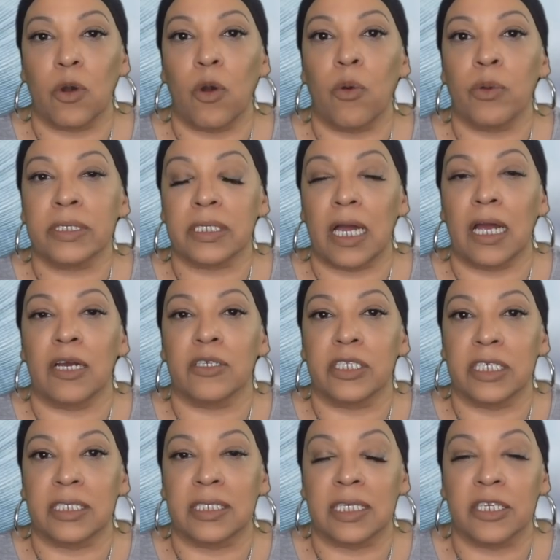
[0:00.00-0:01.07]
always our
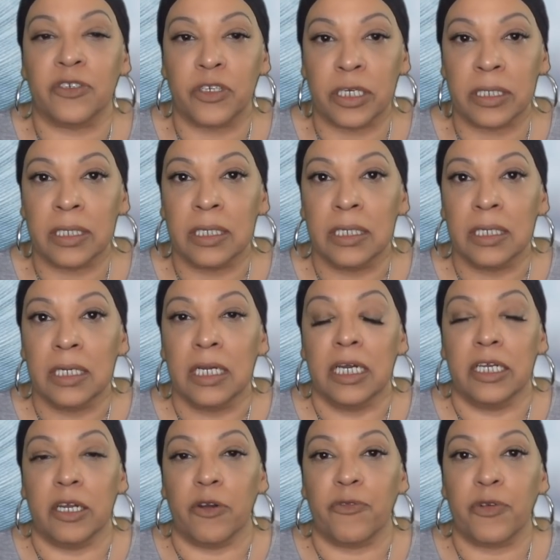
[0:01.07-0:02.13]
decision
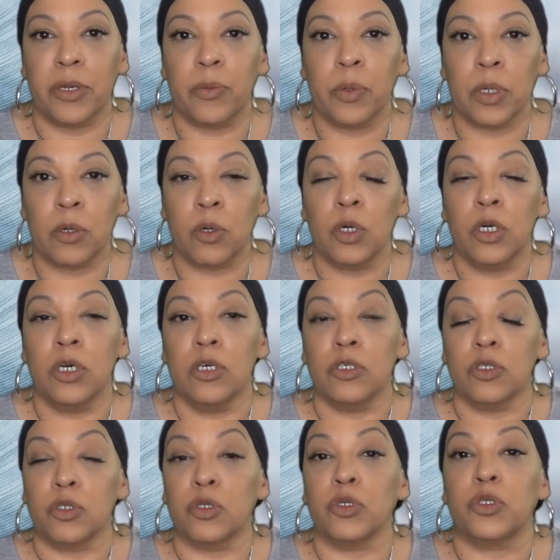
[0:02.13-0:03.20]
and our free will
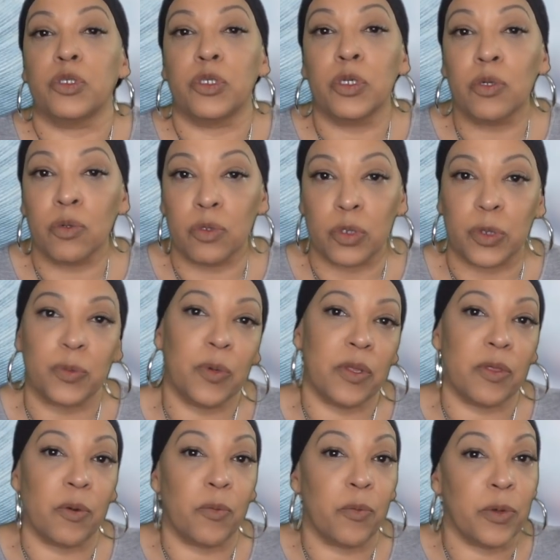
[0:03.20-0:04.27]
to choose
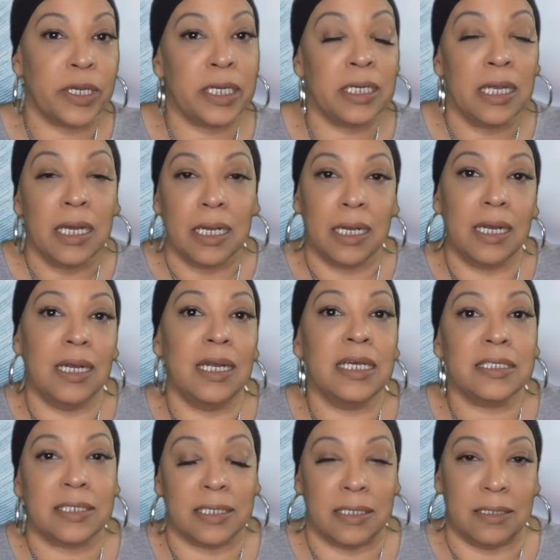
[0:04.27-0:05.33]
whether we
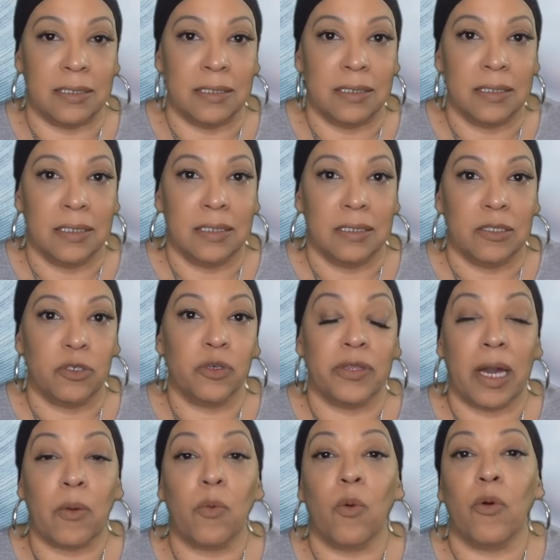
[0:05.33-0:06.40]
listen to
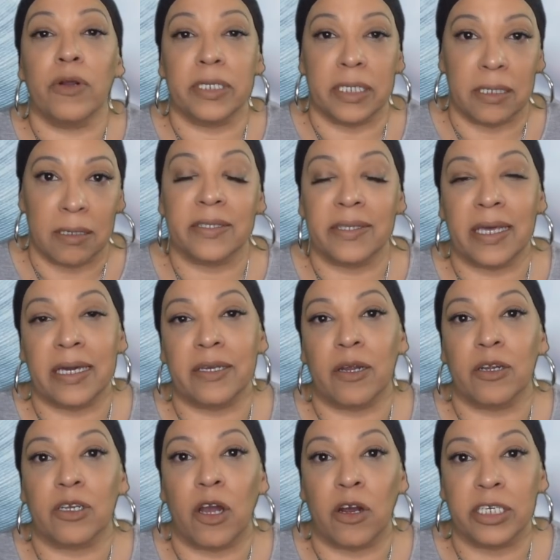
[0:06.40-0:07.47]
that warning that
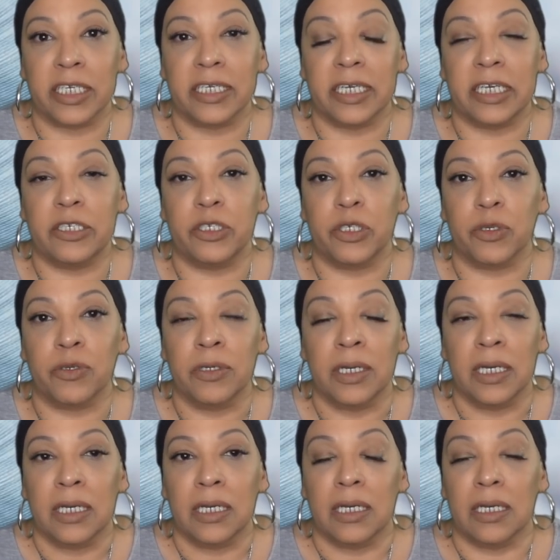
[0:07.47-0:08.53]
our guardian angel
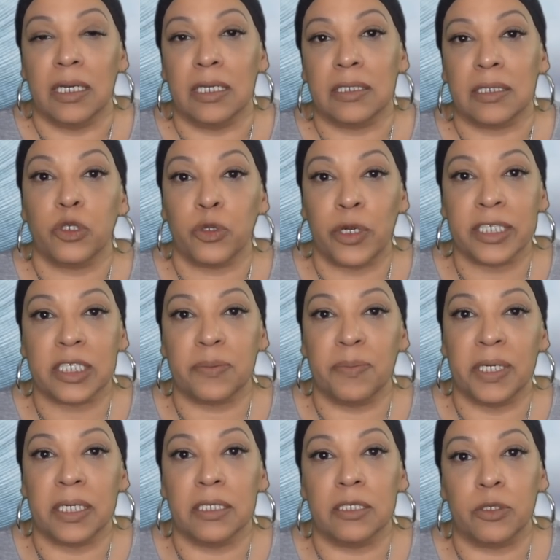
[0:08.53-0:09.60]
is
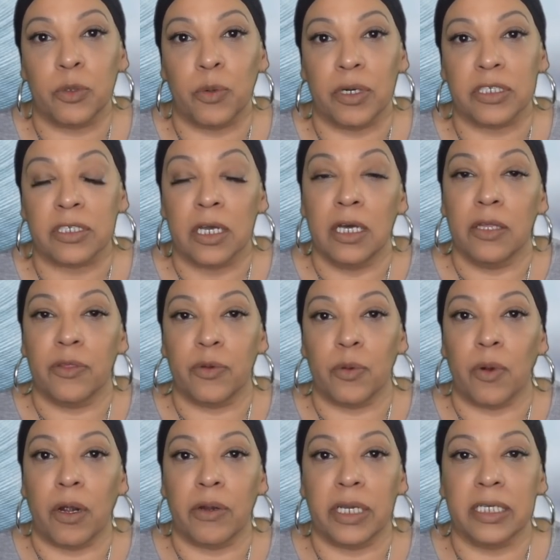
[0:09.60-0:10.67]
transmitting to us through
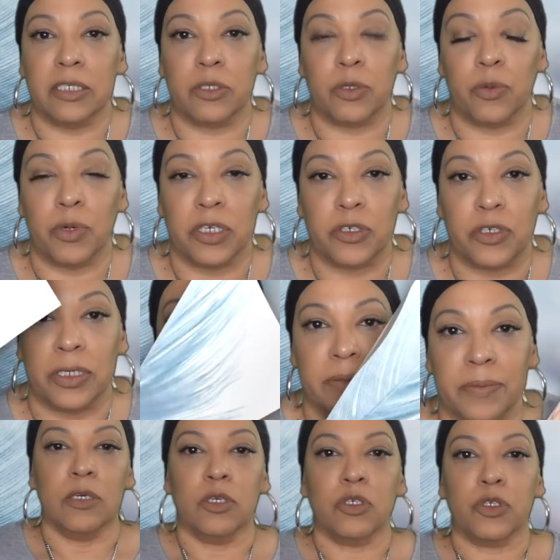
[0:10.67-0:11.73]
our intuition.
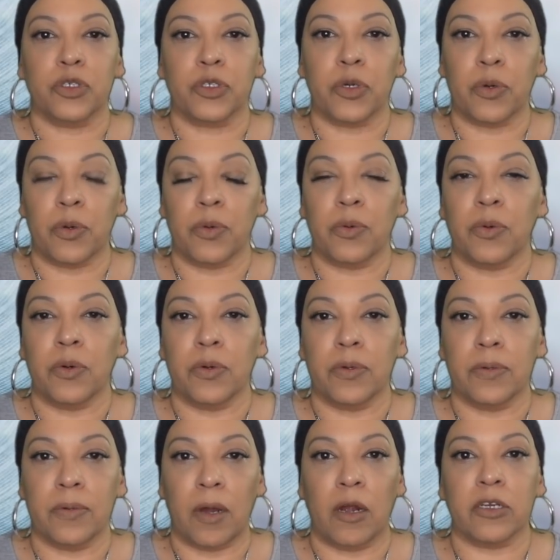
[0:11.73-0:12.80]
So
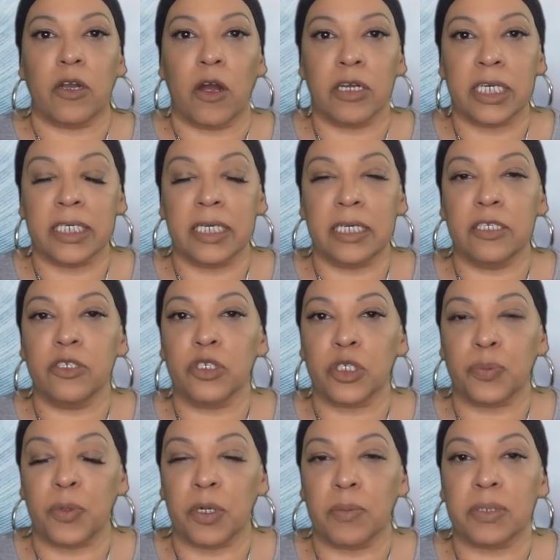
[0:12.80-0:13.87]
our guardian angel's
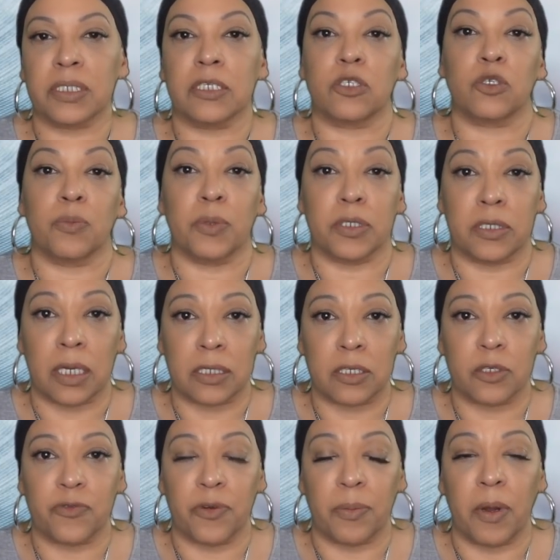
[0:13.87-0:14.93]
purpose is to protect
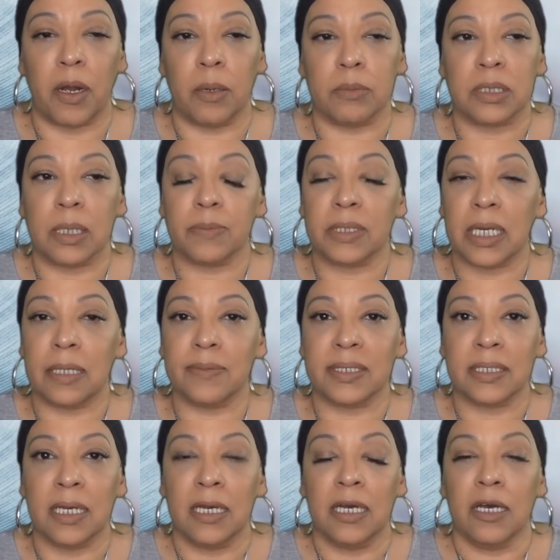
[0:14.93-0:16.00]
us from harm.
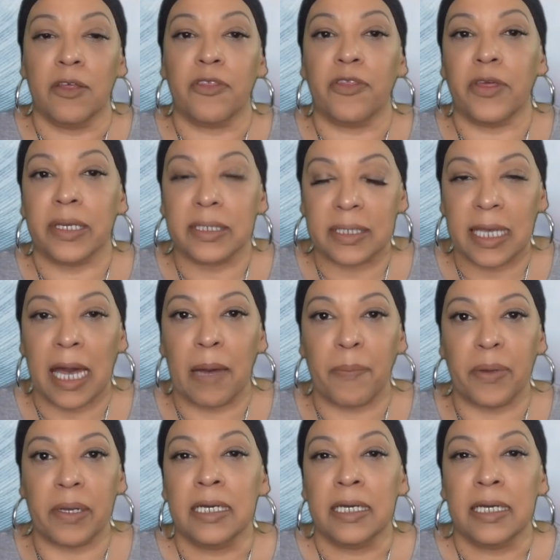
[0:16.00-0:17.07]
Sometimes things
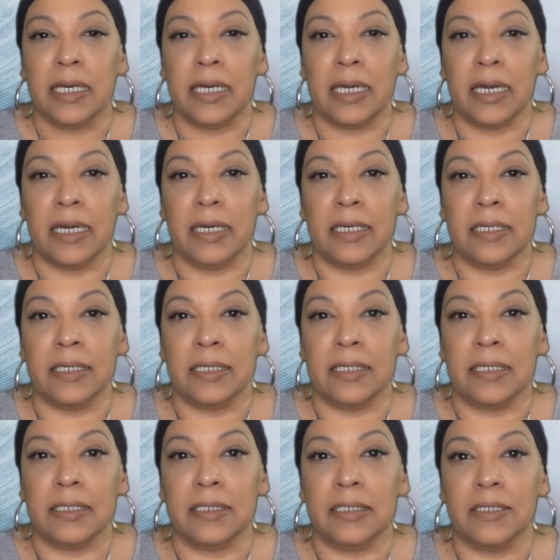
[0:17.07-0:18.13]
happen, and
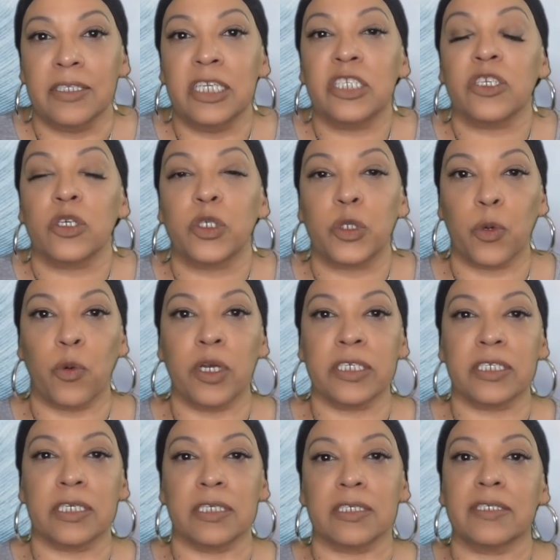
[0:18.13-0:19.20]
these are
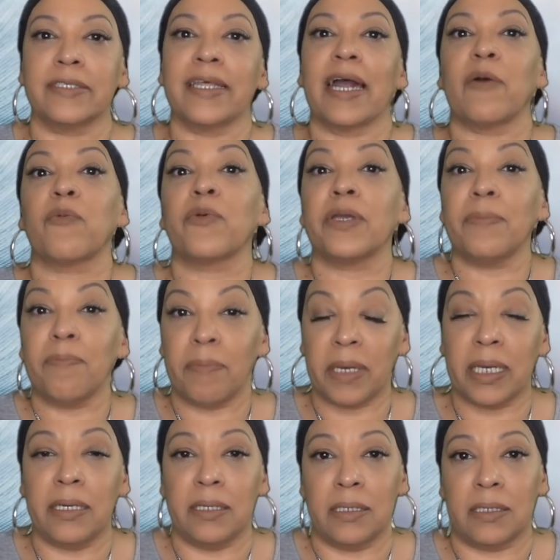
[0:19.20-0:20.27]
choices that we
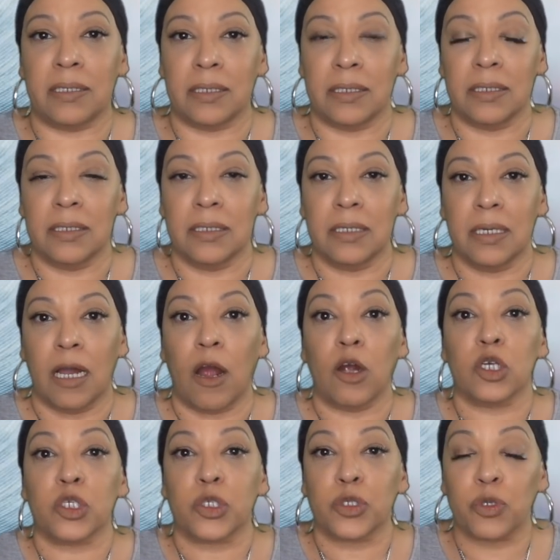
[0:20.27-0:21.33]
make,
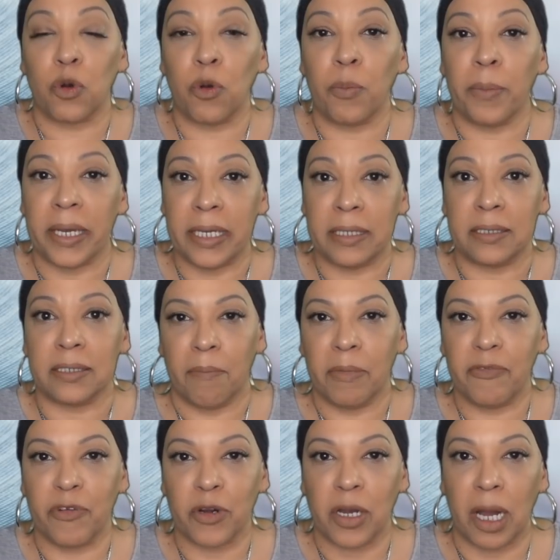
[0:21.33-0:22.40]
our soul makes,
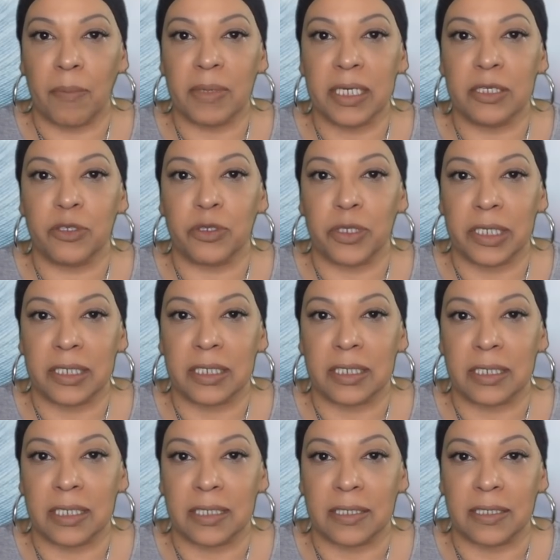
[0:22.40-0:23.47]
before coming into this
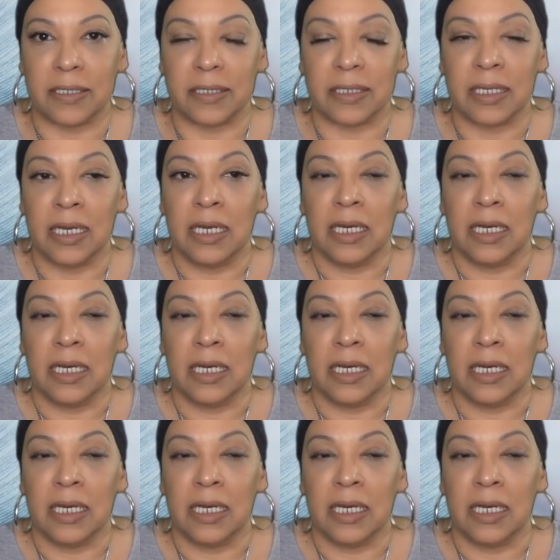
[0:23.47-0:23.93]
existence.